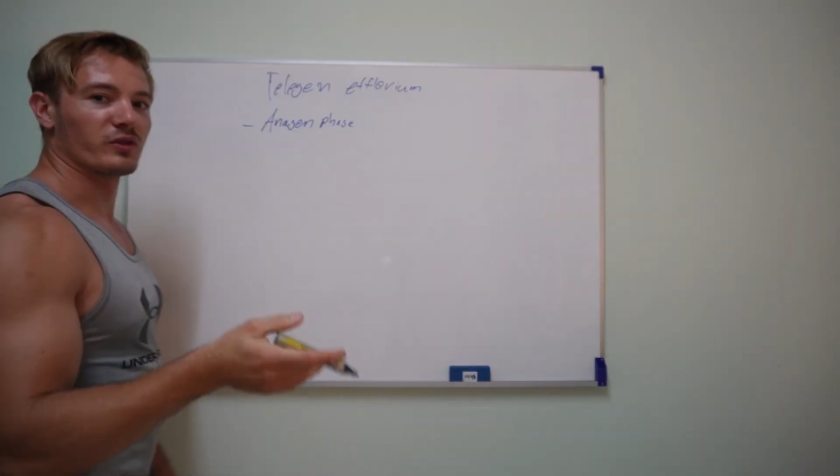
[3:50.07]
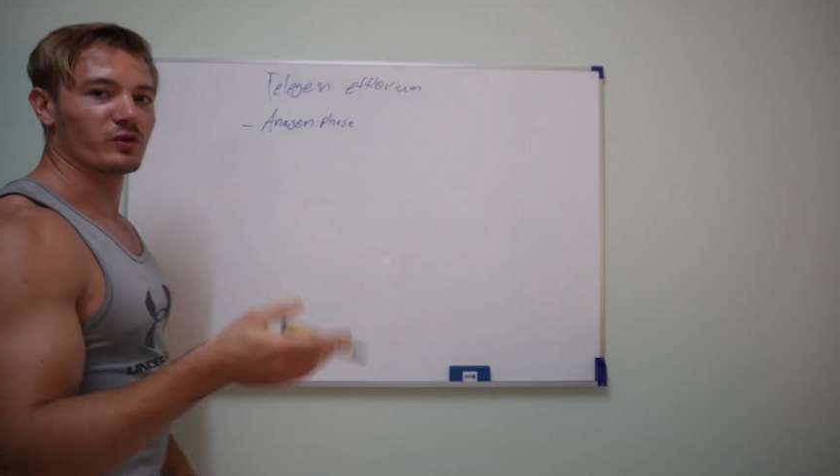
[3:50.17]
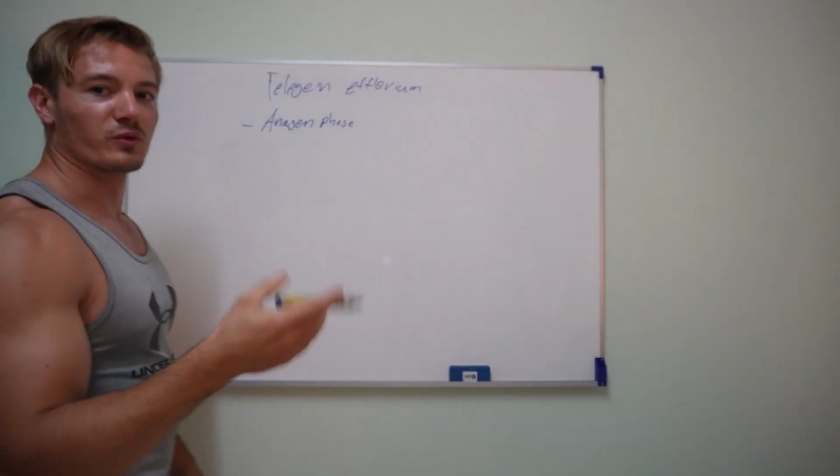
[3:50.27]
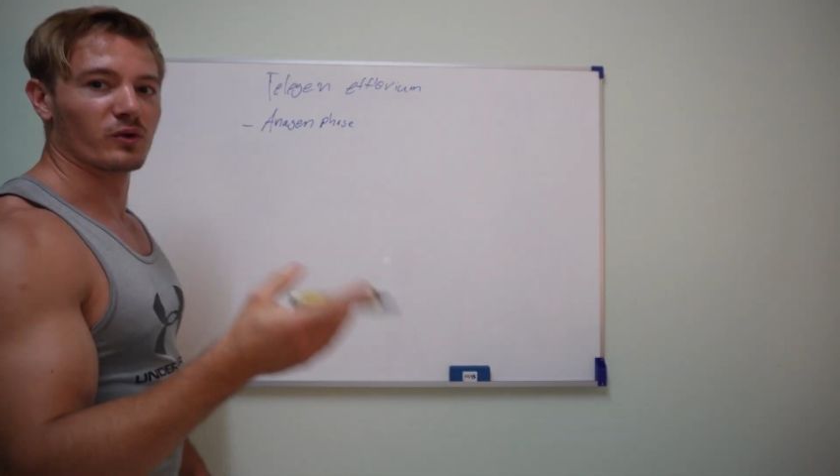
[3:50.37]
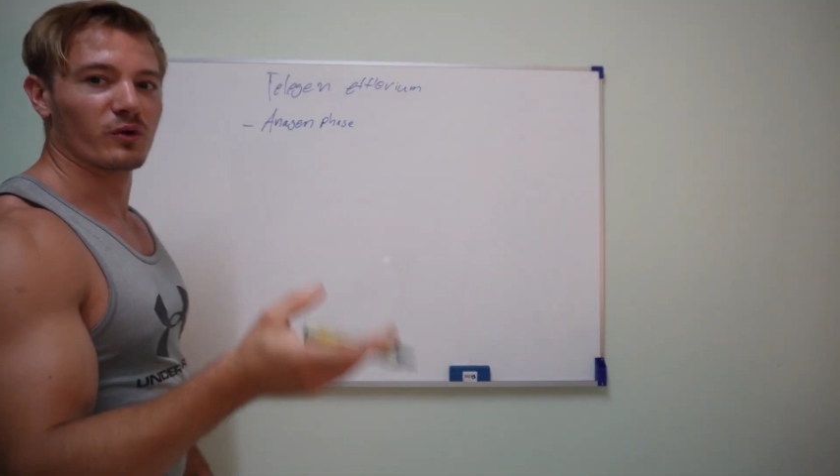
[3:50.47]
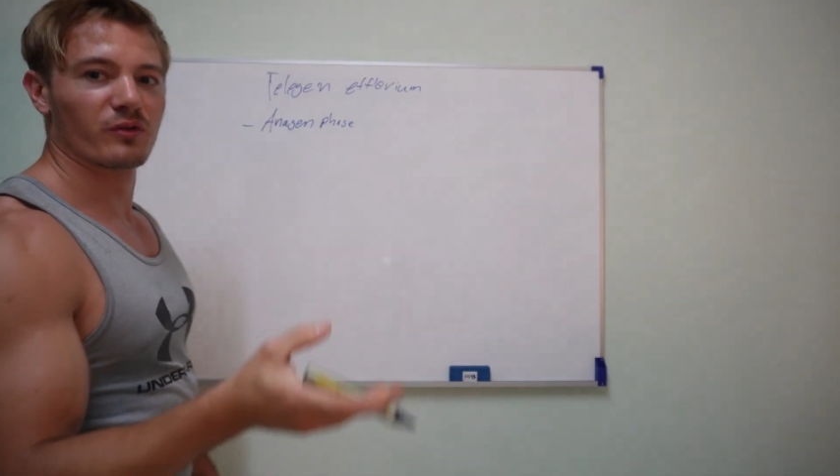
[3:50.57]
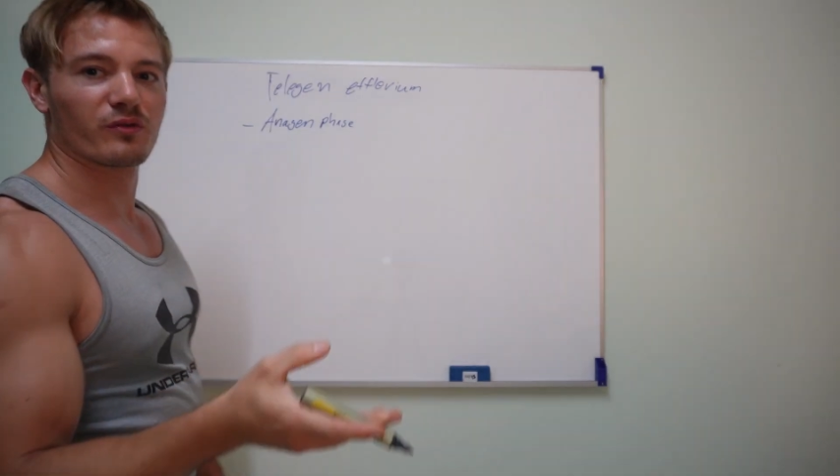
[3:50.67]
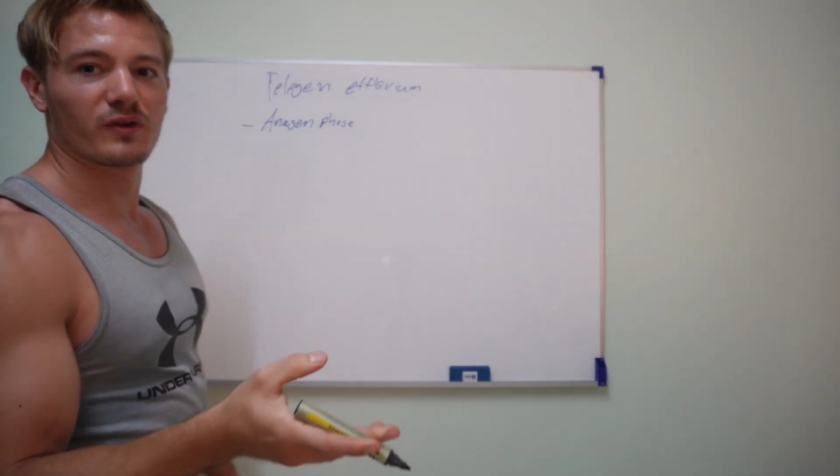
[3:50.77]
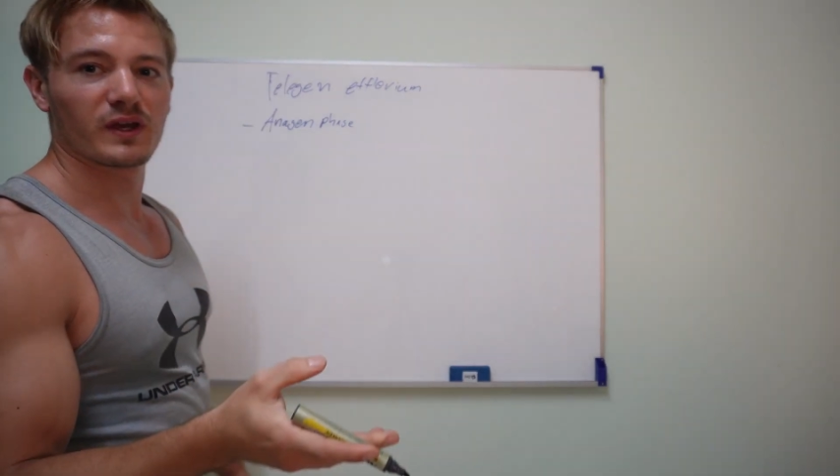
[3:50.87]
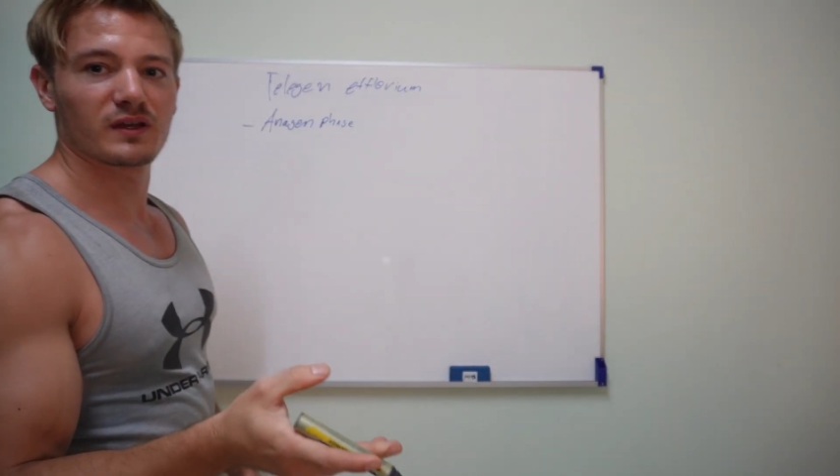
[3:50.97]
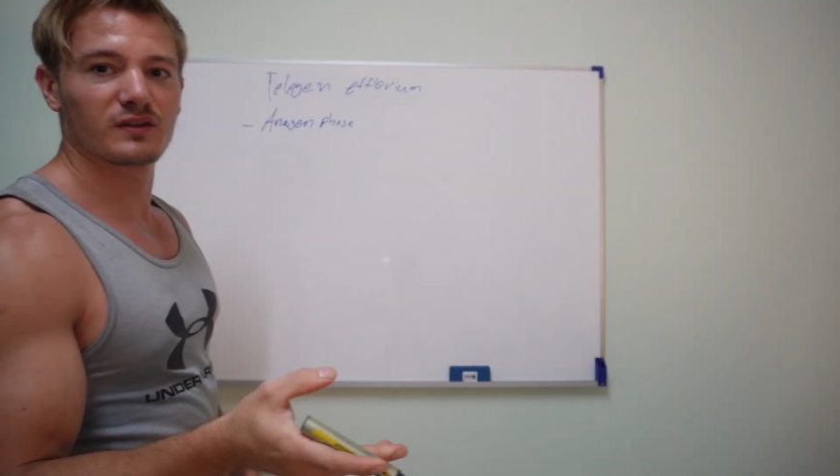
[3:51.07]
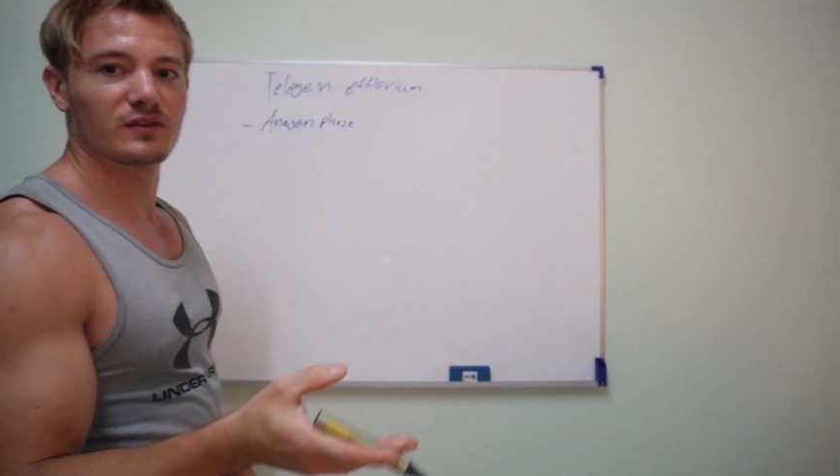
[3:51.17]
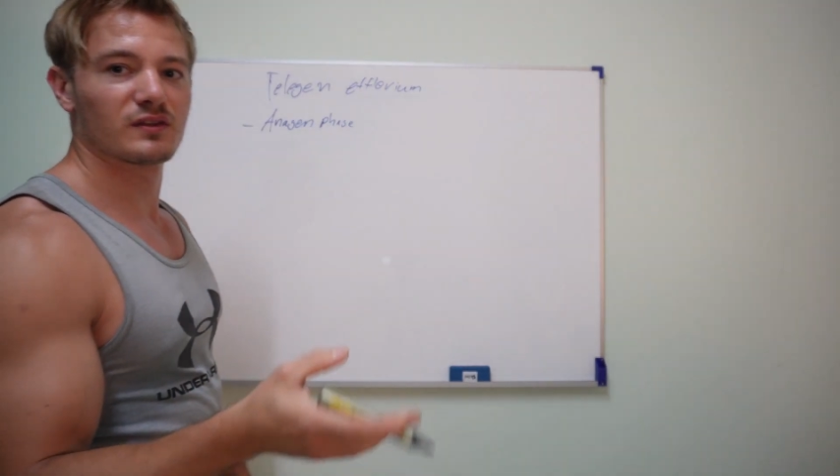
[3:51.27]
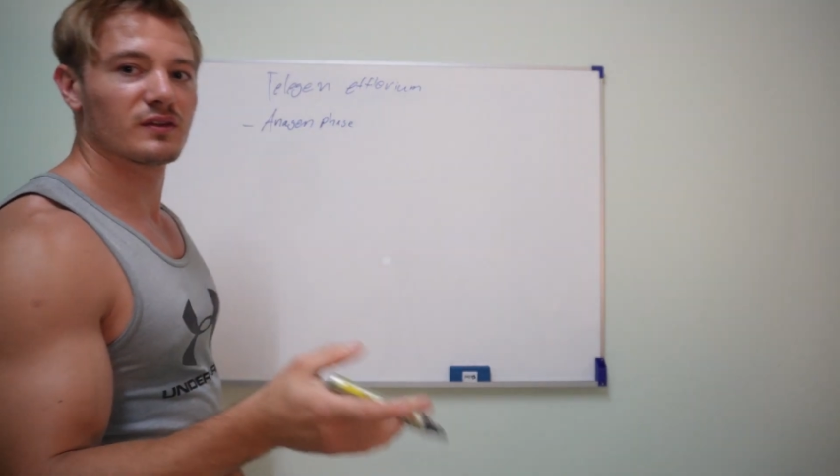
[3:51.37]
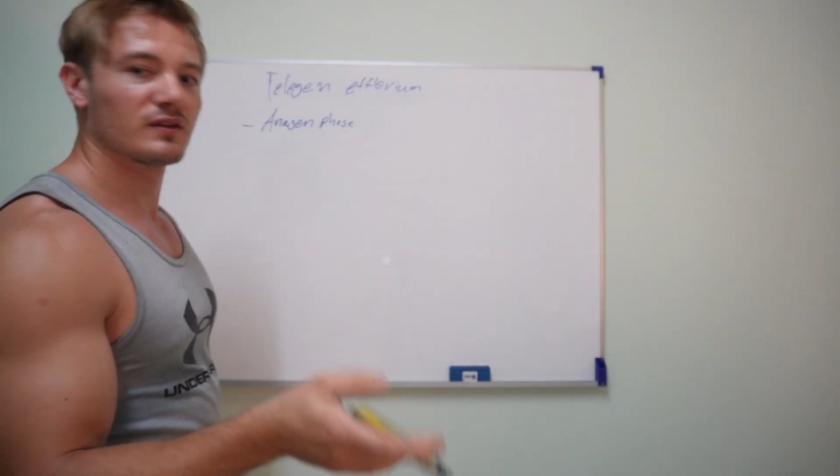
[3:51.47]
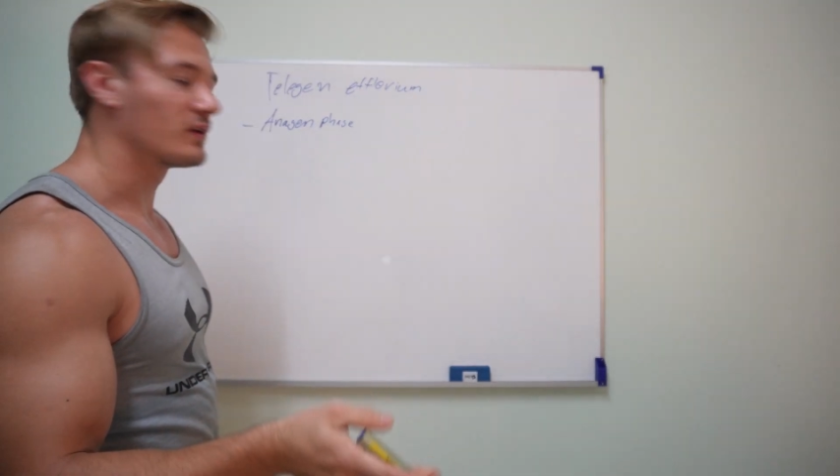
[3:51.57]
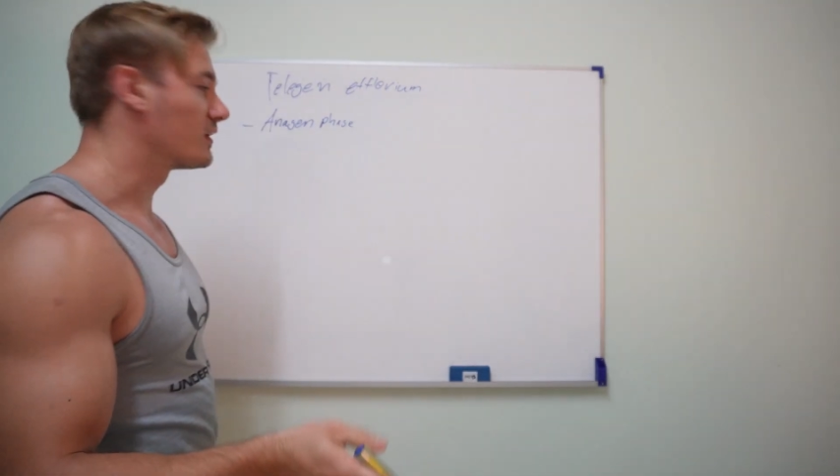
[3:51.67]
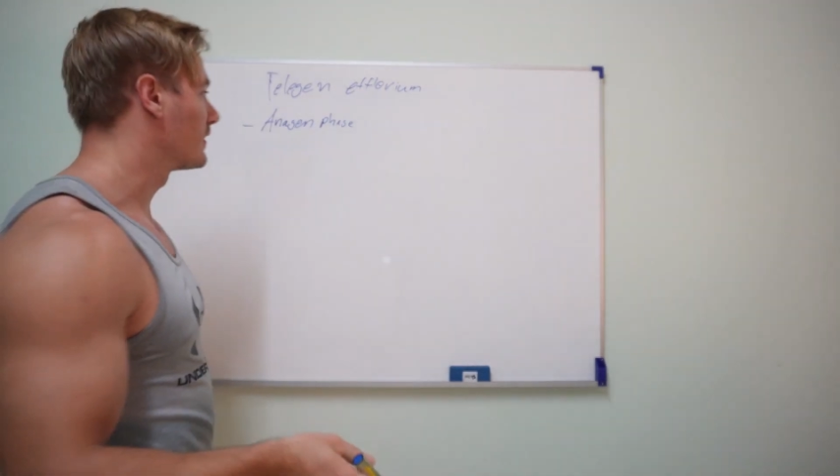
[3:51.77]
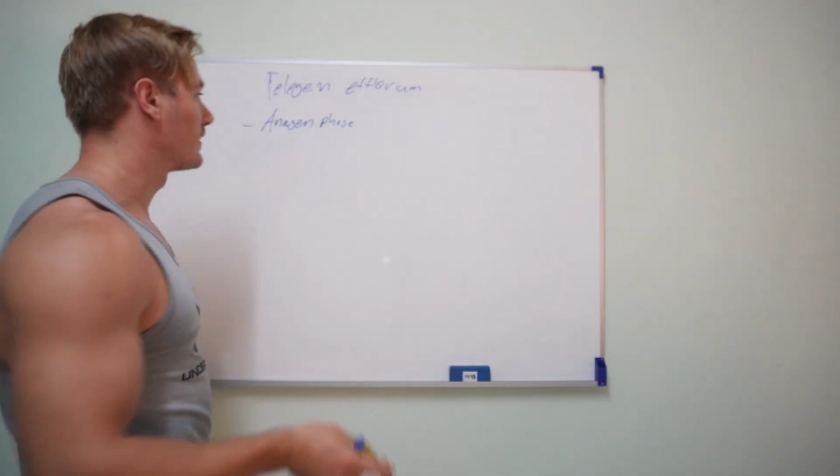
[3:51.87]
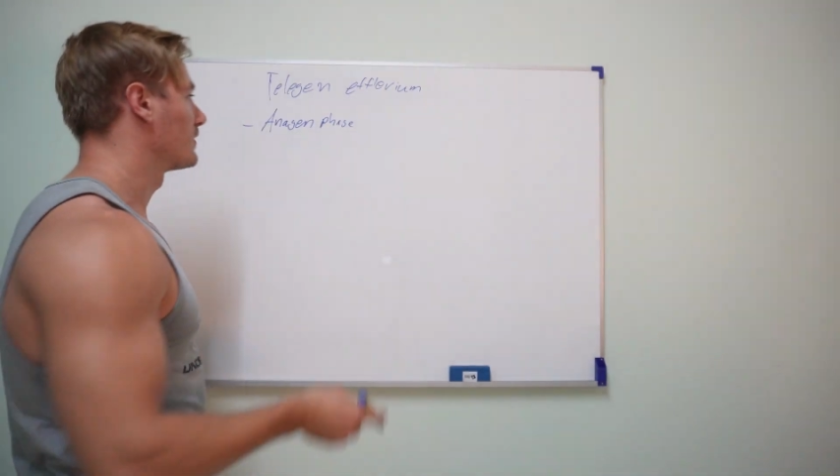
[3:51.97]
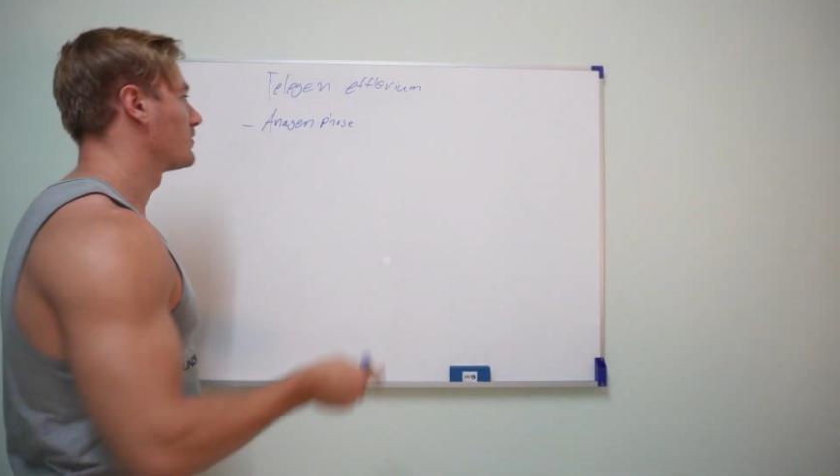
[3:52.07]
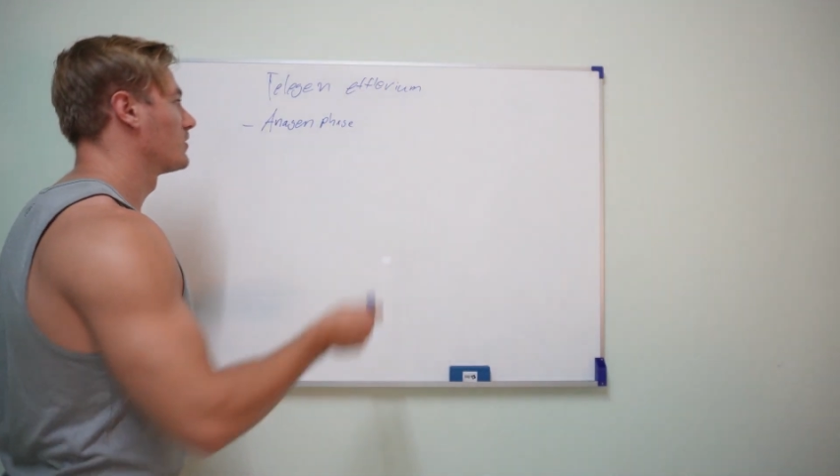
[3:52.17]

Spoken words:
the growth phase. And this